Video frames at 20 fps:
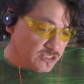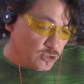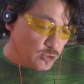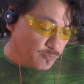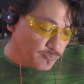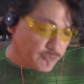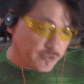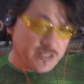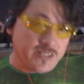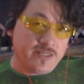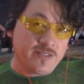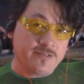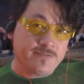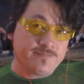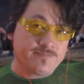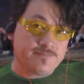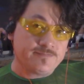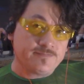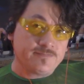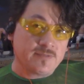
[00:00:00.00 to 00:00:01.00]
Dupree.
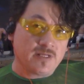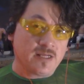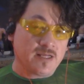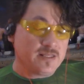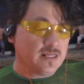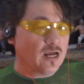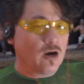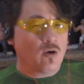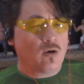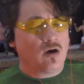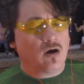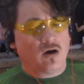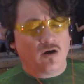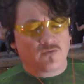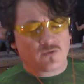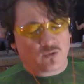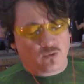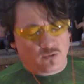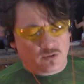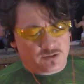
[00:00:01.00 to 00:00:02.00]
Now,
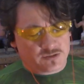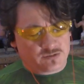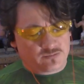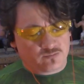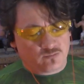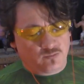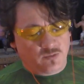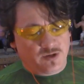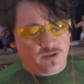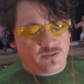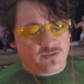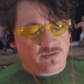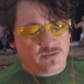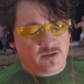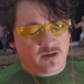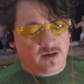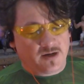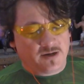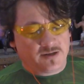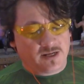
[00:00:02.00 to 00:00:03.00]
of course, with
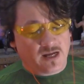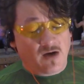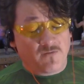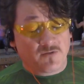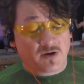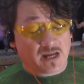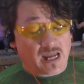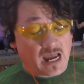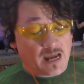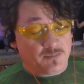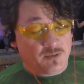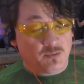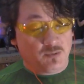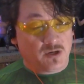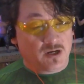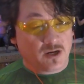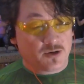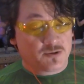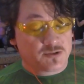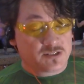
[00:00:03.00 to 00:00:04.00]
the Alpha Academy, we
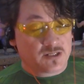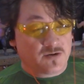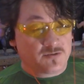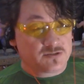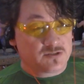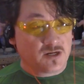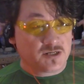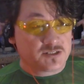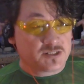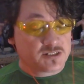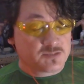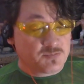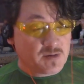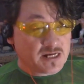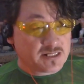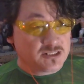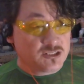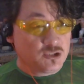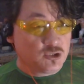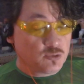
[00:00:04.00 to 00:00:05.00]
got ourselves not just
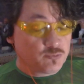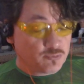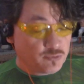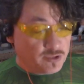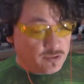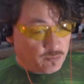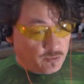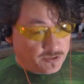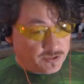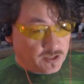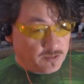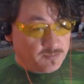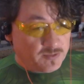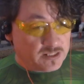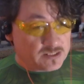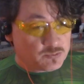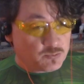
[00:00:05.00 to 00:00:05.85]
Maxine Dupree with them.